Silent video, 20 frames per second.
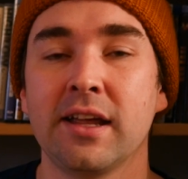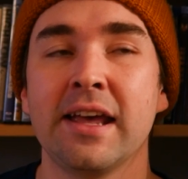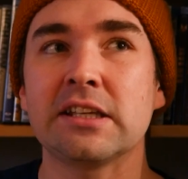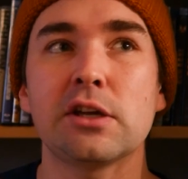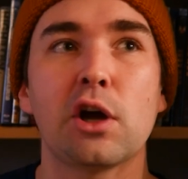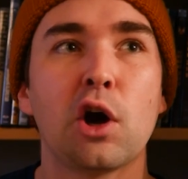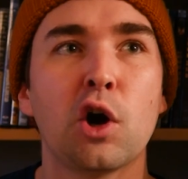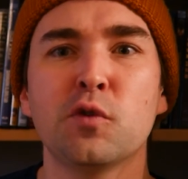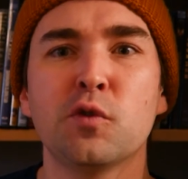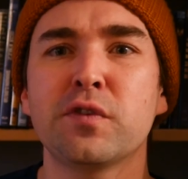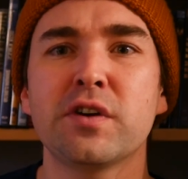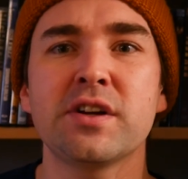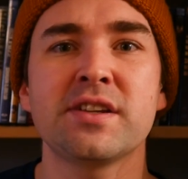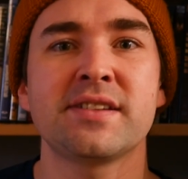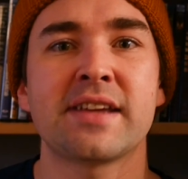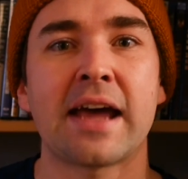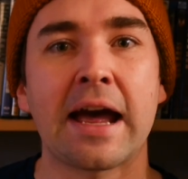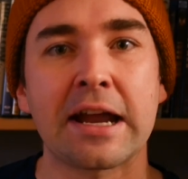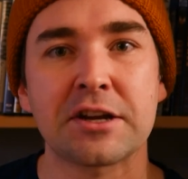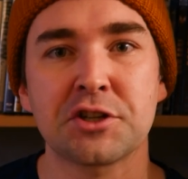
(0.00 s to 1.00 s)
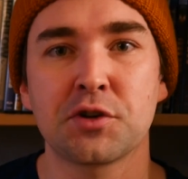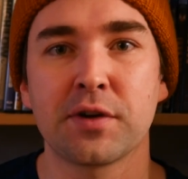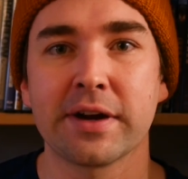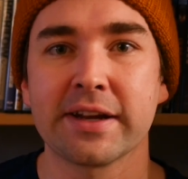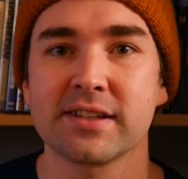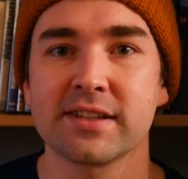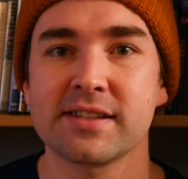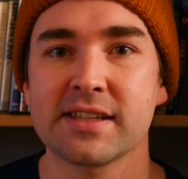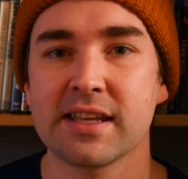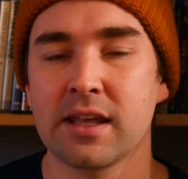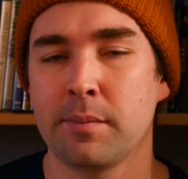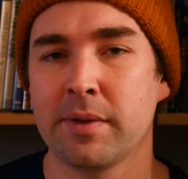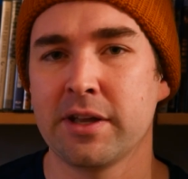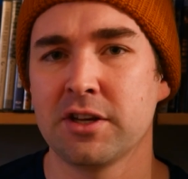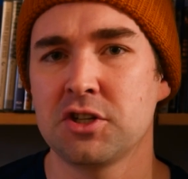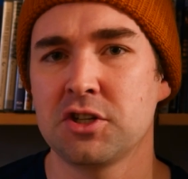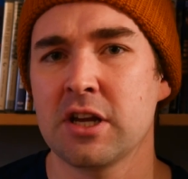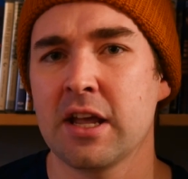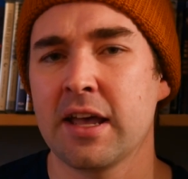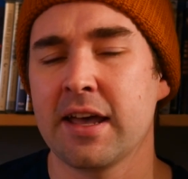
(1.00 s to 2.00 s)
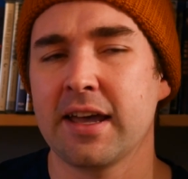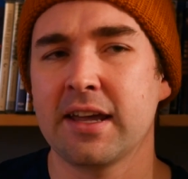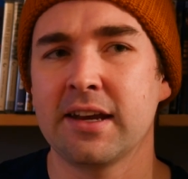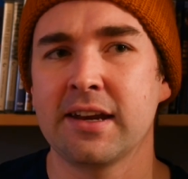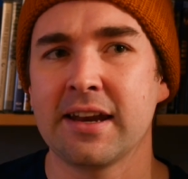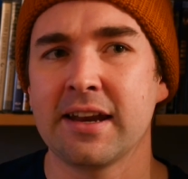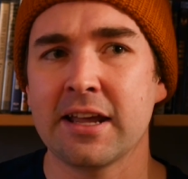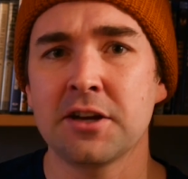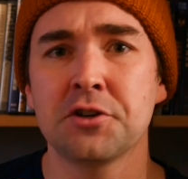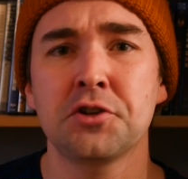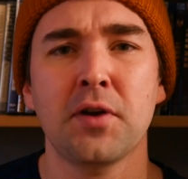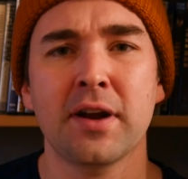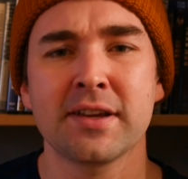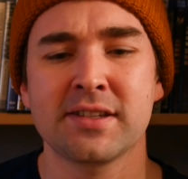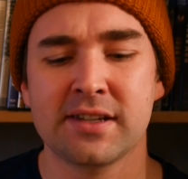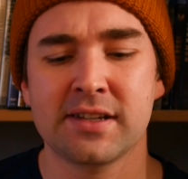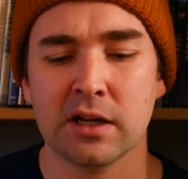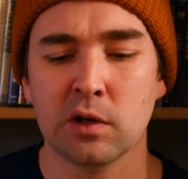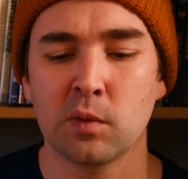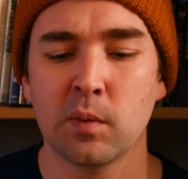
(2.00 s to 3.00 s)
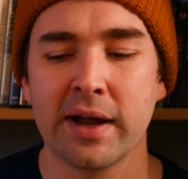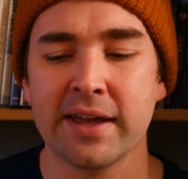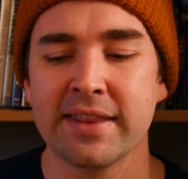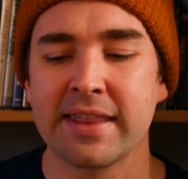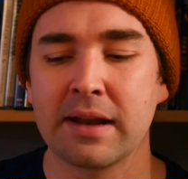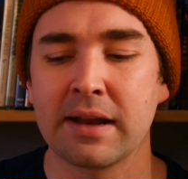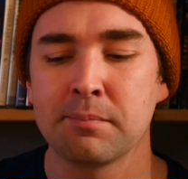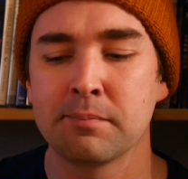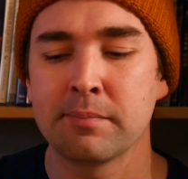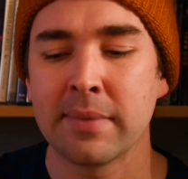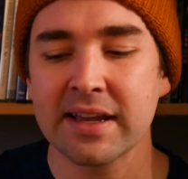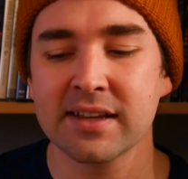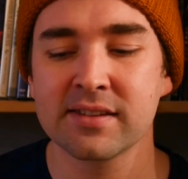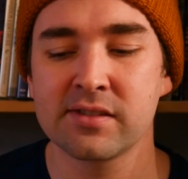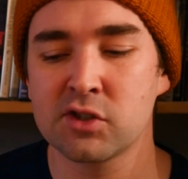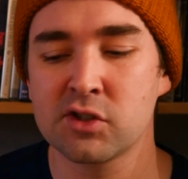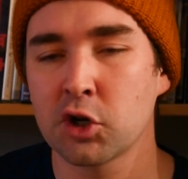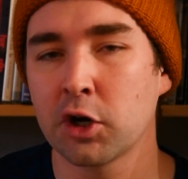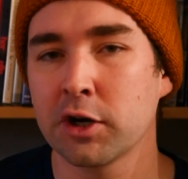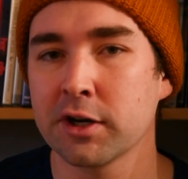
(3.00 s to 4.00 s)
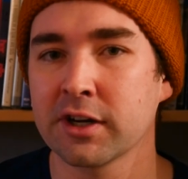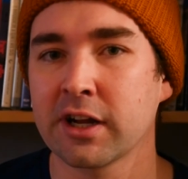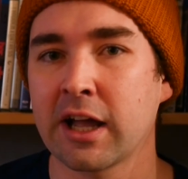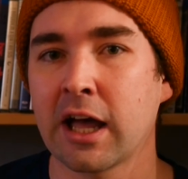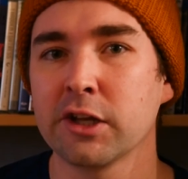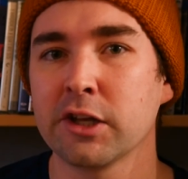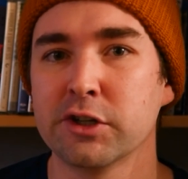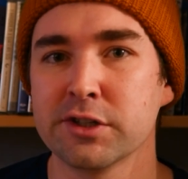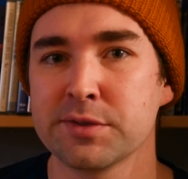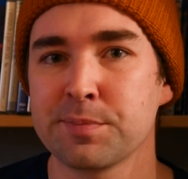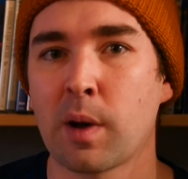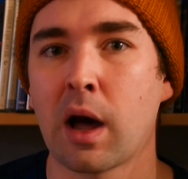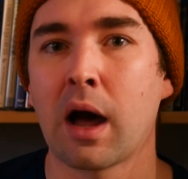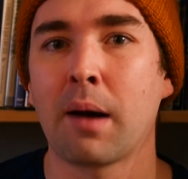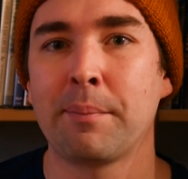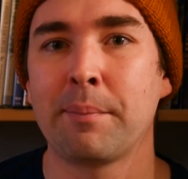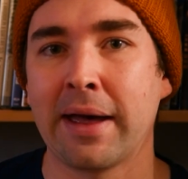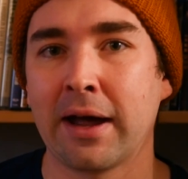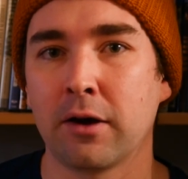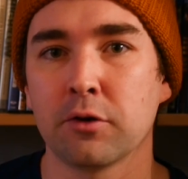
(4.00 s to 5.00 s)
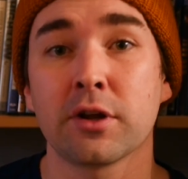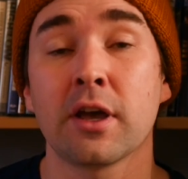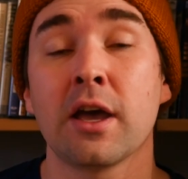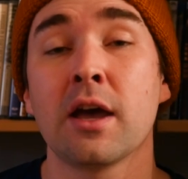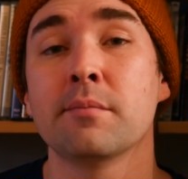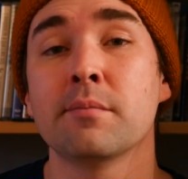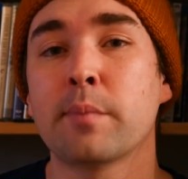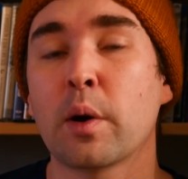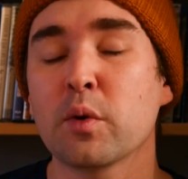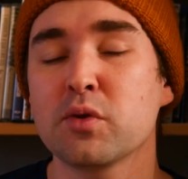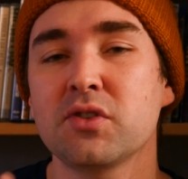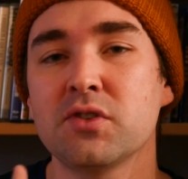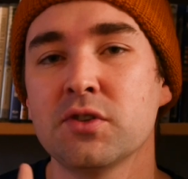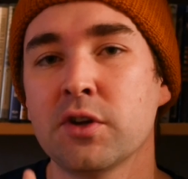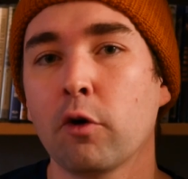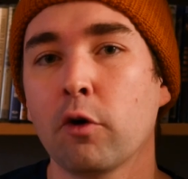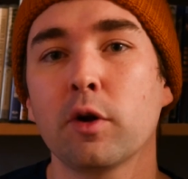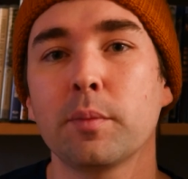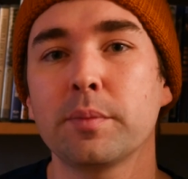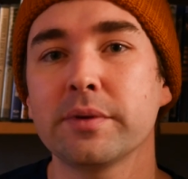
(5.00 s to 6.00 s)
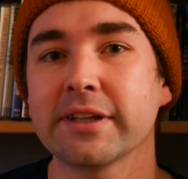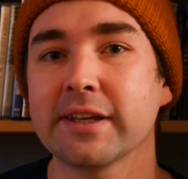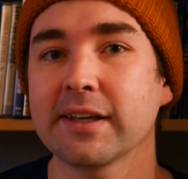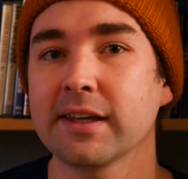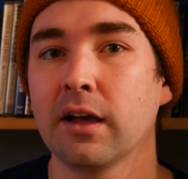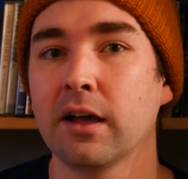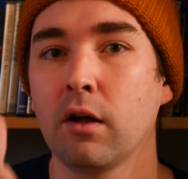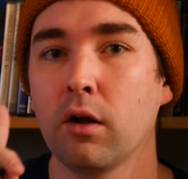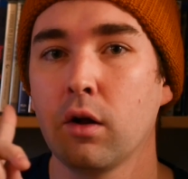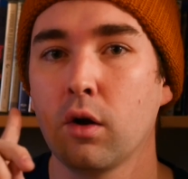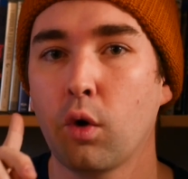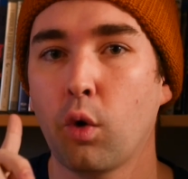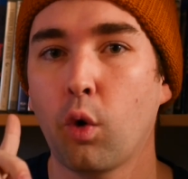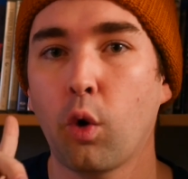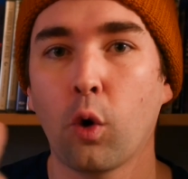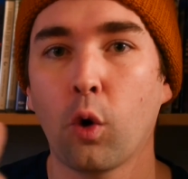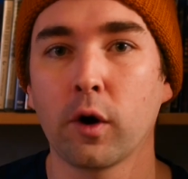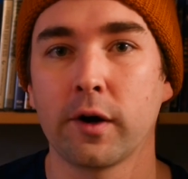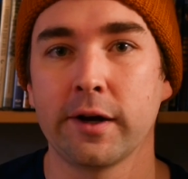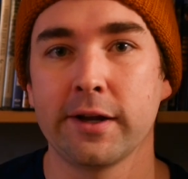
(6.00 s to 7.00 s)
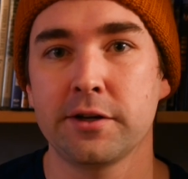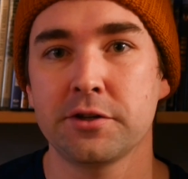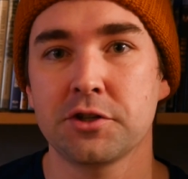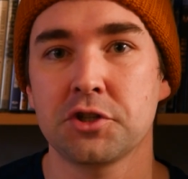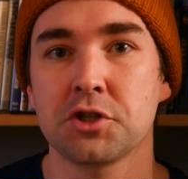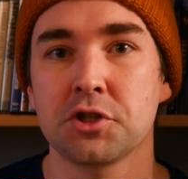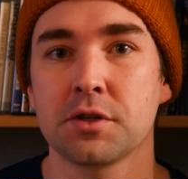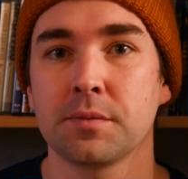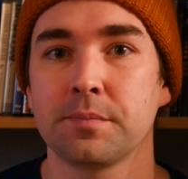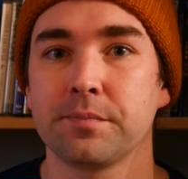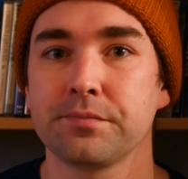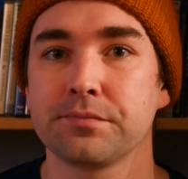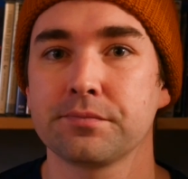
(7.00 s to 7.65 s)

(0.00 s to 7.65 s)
He oversaturates the image in an interesting way that makes certain colors pop out, most notably orange,